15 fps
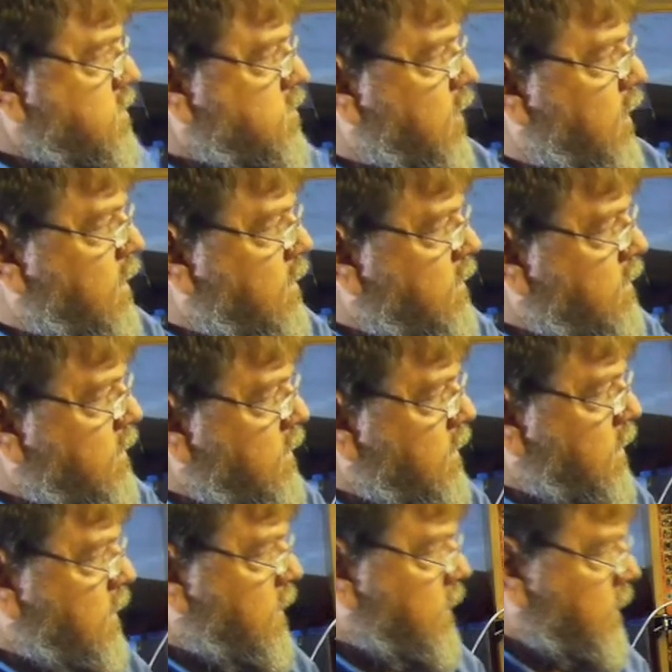as well.
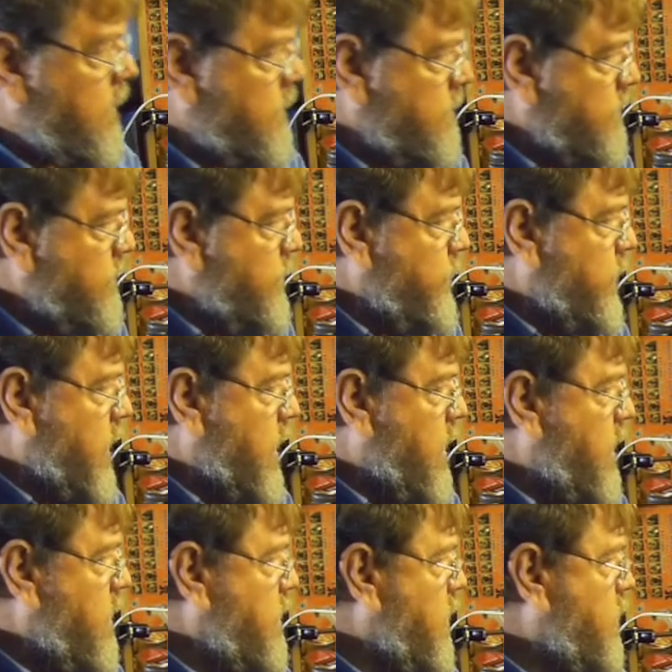
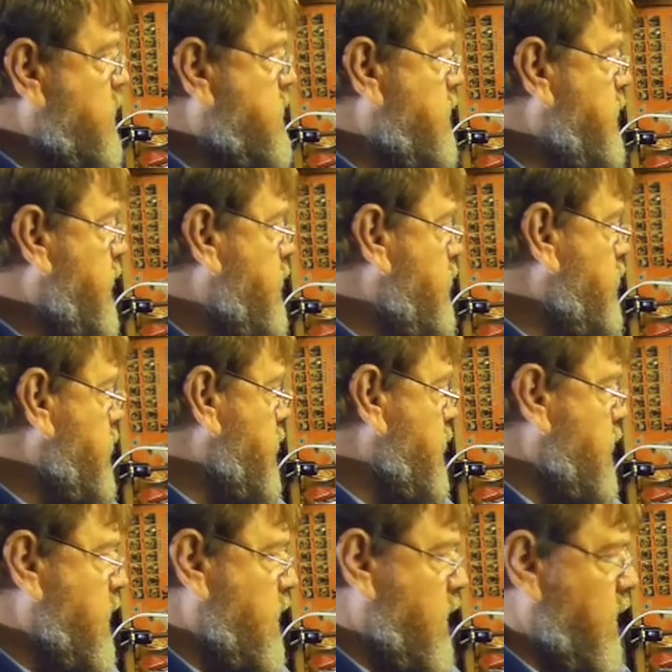There was some other work
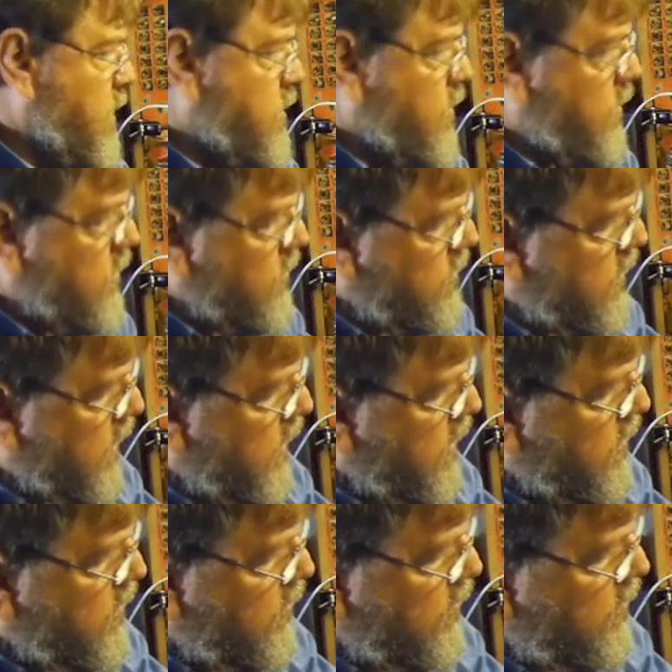that I had to do. I
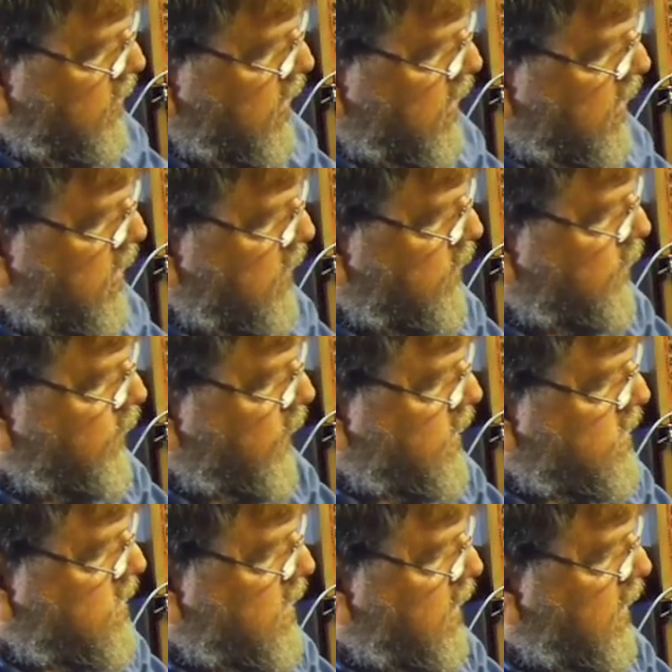had to
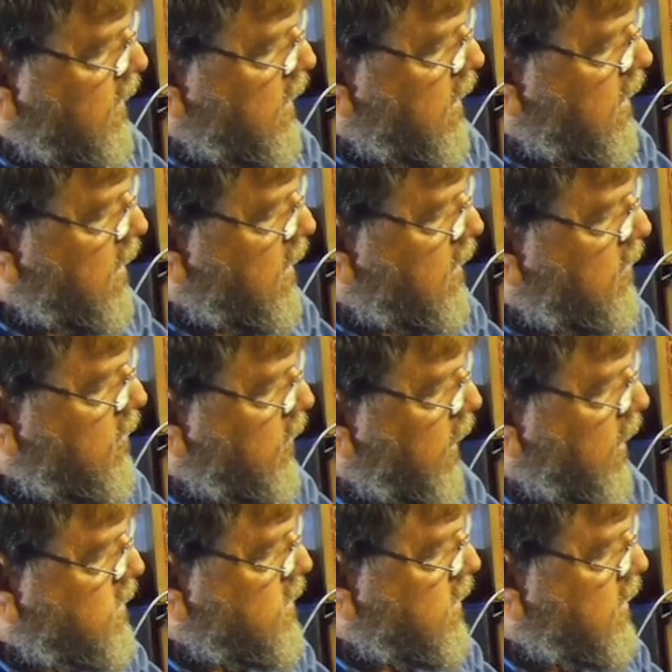fix the
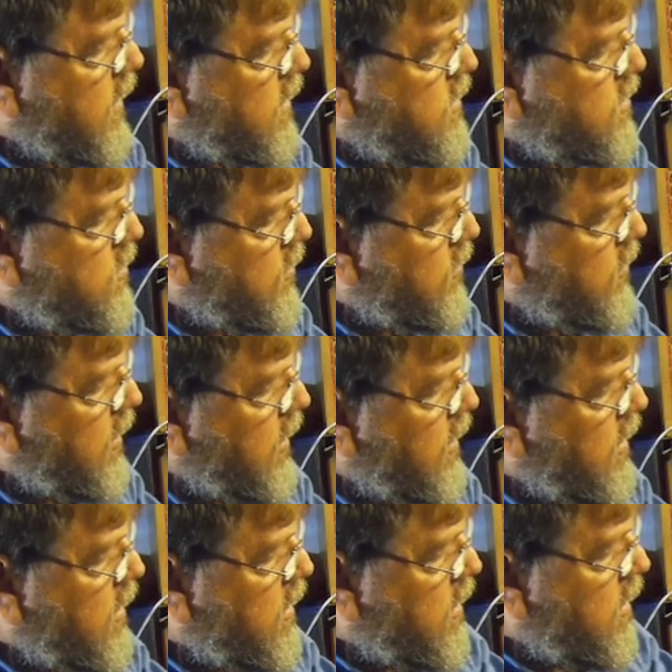connection, that screw
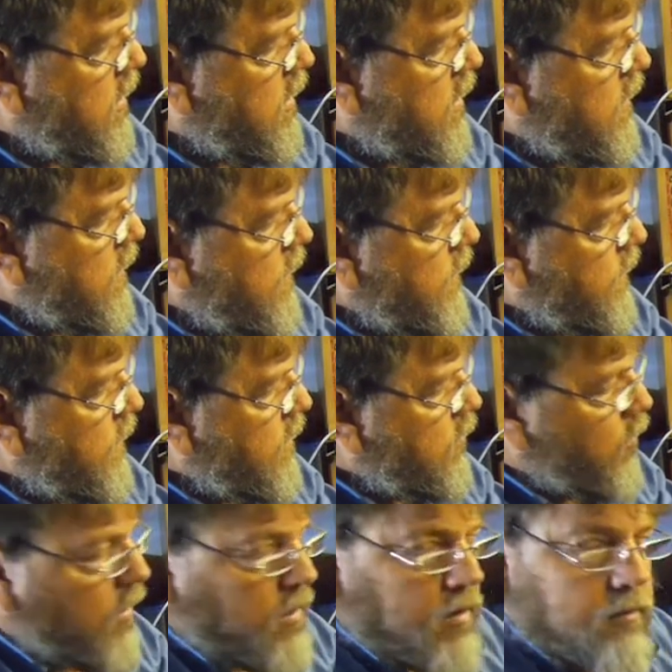in
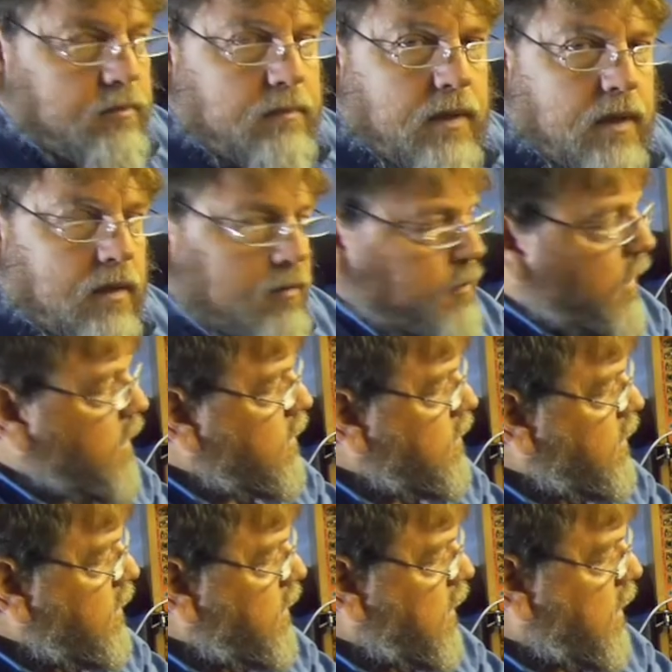with a little
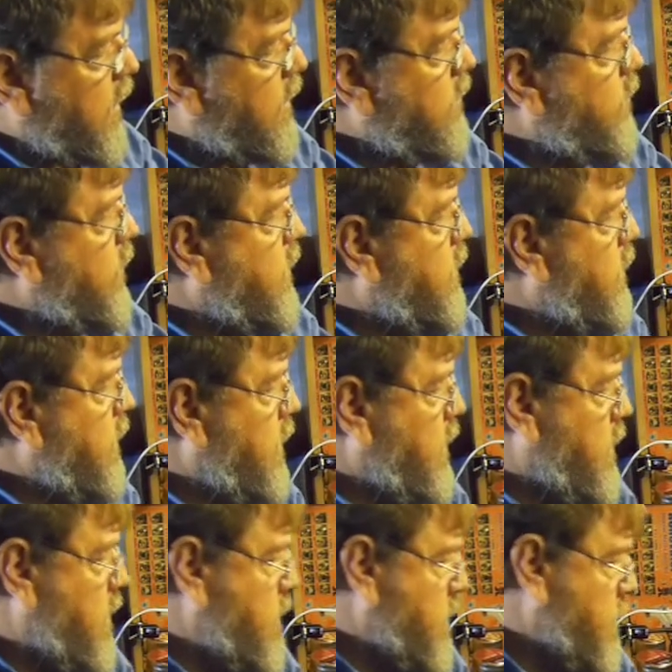Picatinny rail with
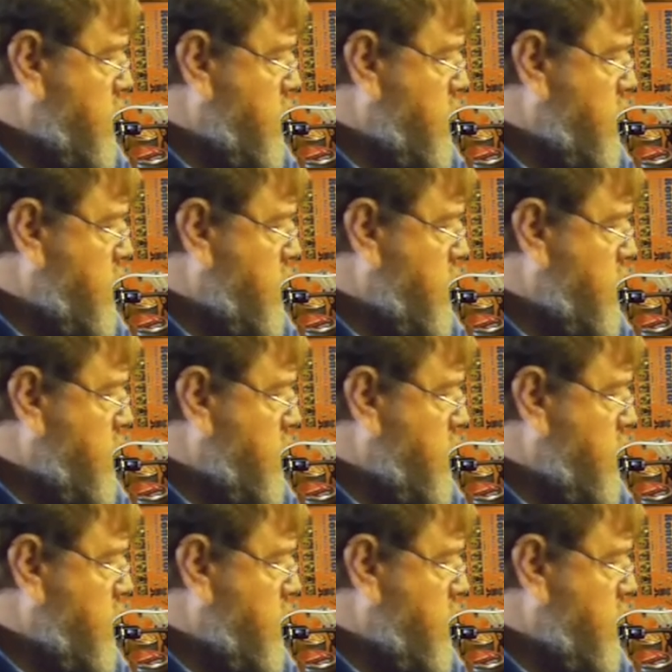the